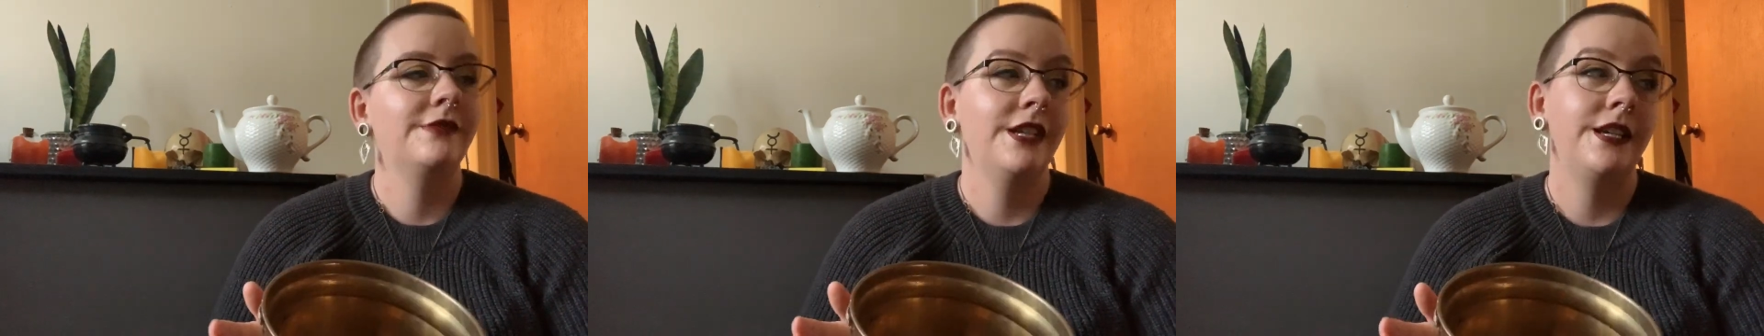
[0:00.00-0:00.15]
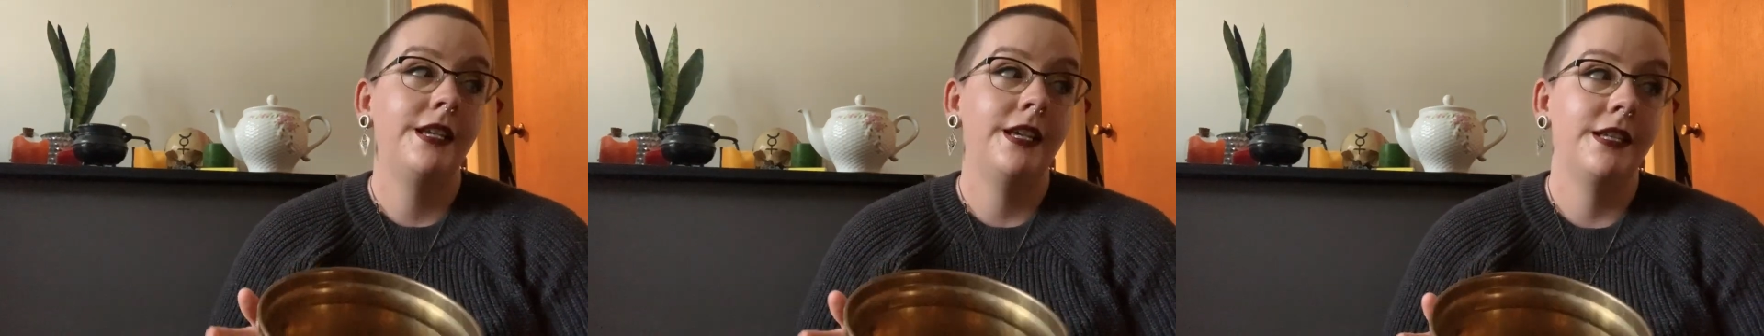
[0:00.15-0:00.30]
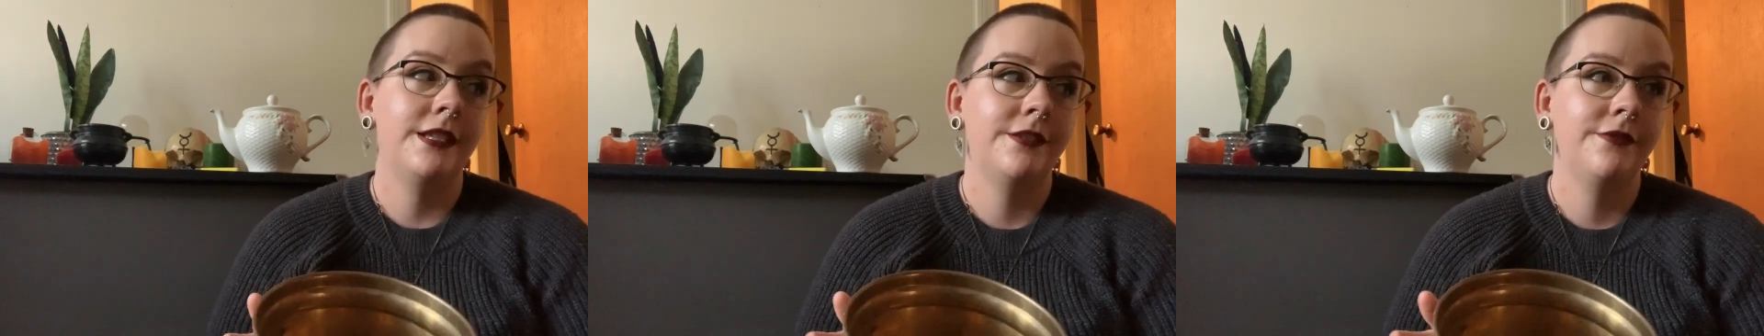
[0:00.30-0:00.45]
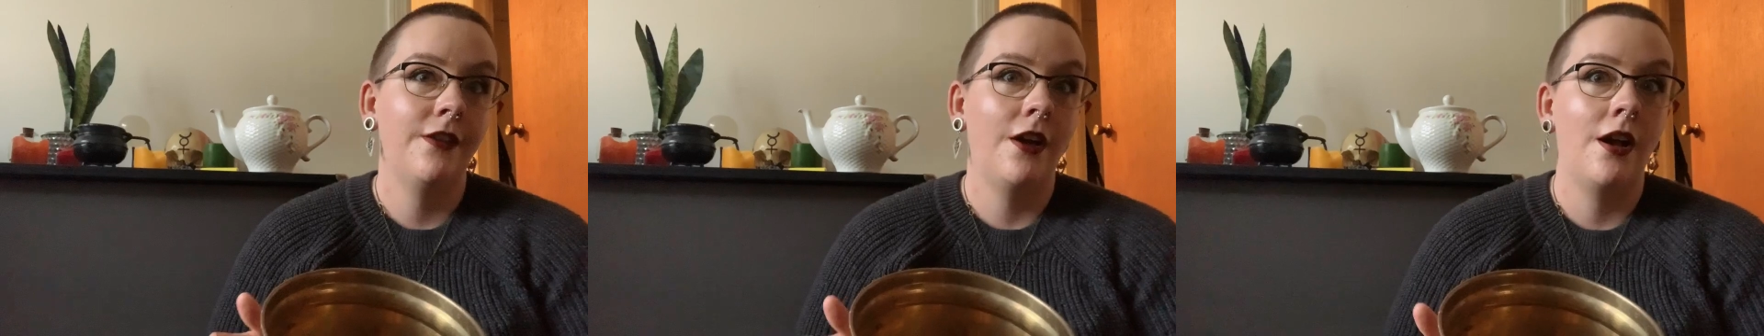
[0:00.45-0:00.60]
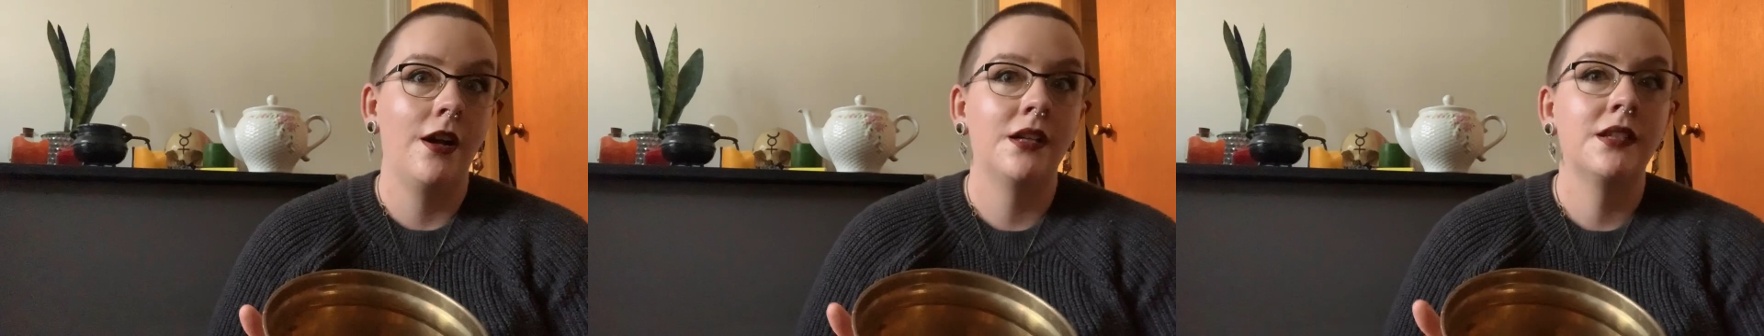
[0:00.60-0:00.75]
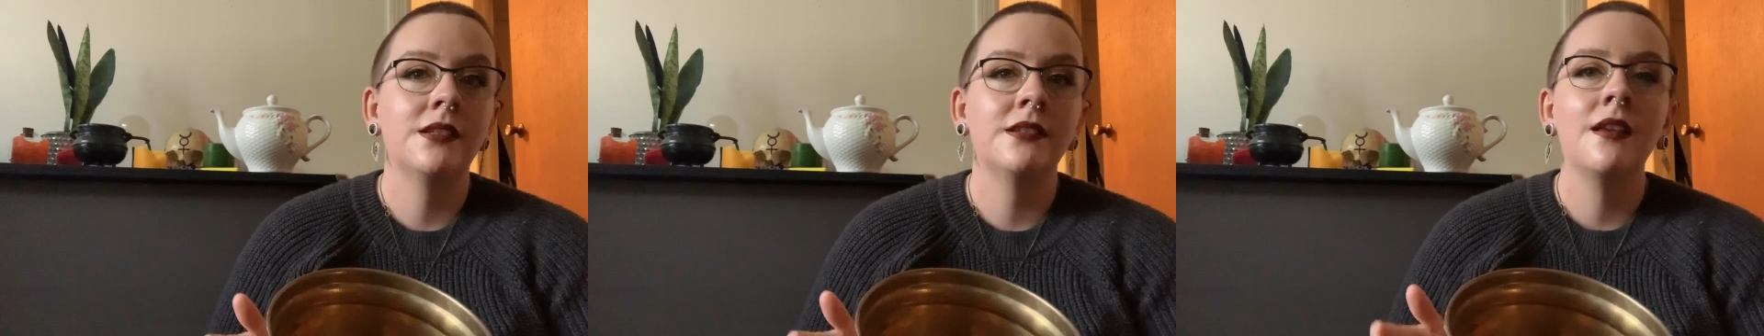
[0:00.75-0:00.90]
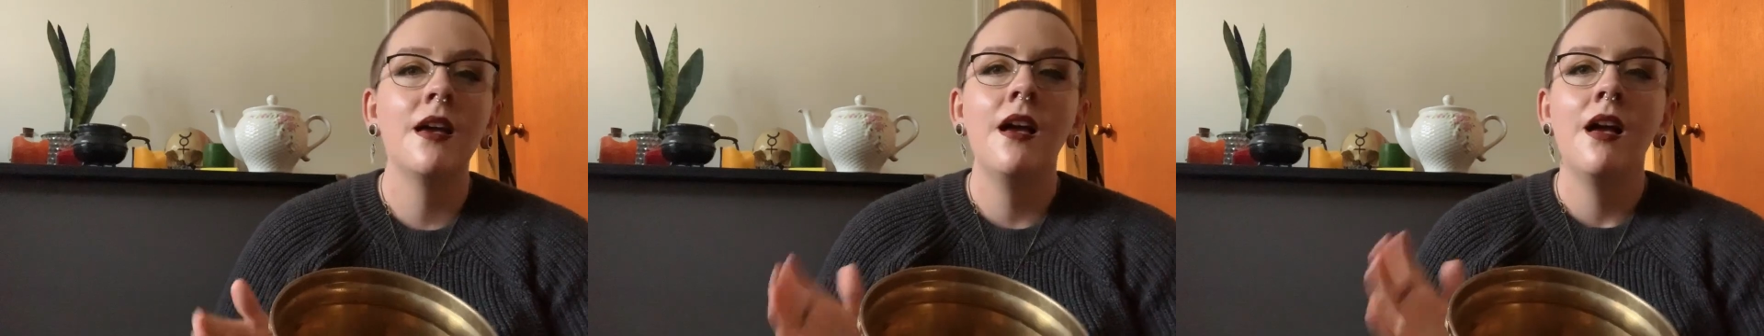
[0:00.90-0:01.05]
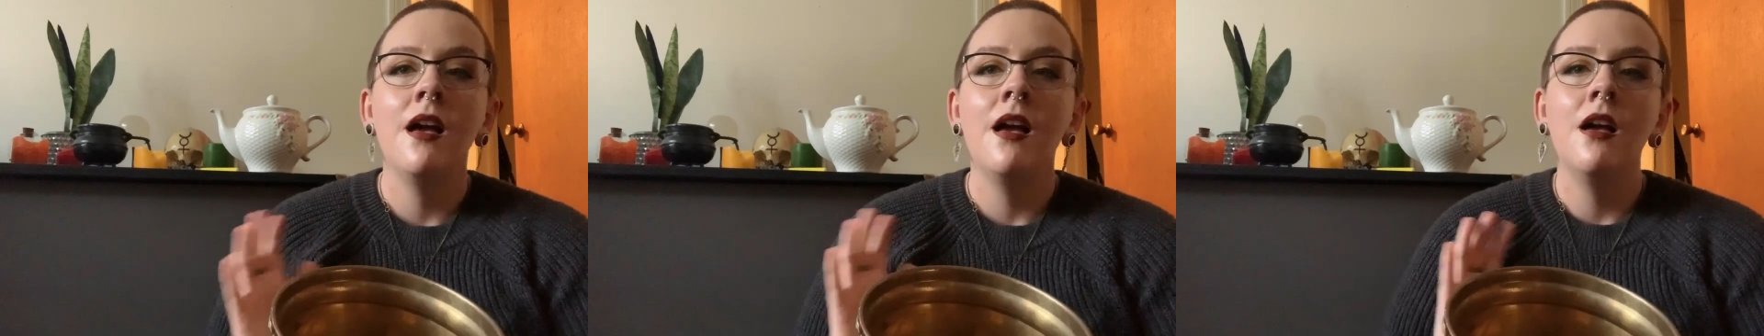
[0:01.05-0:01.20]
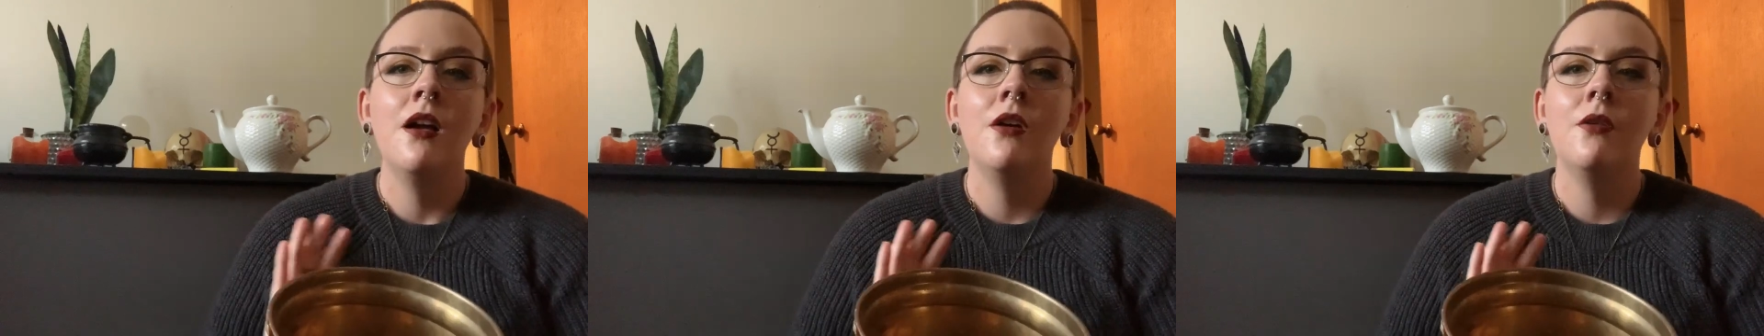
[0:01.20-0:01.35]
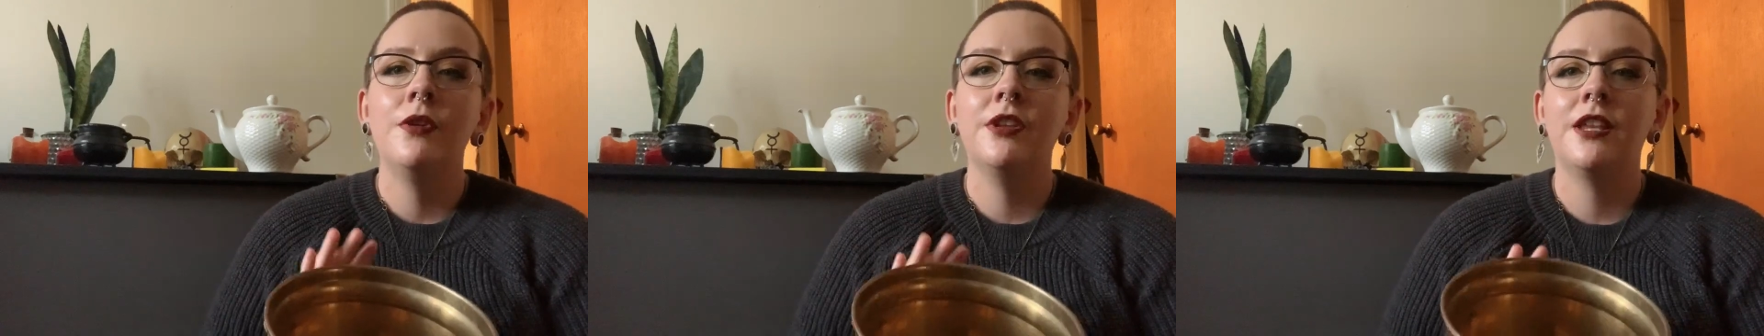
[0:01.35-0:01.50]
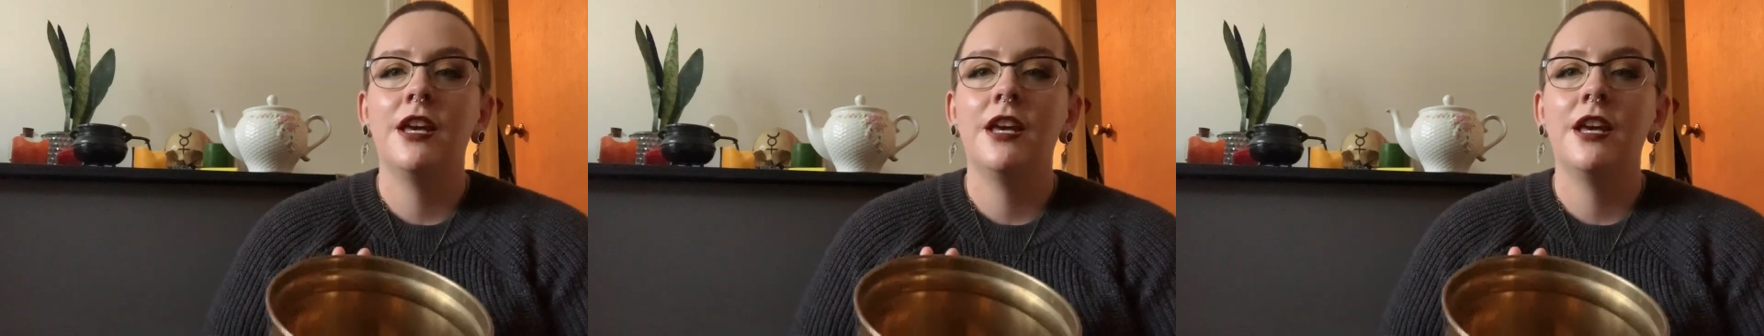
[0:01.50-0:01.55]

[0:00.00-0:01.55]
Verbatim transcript: yes fox, with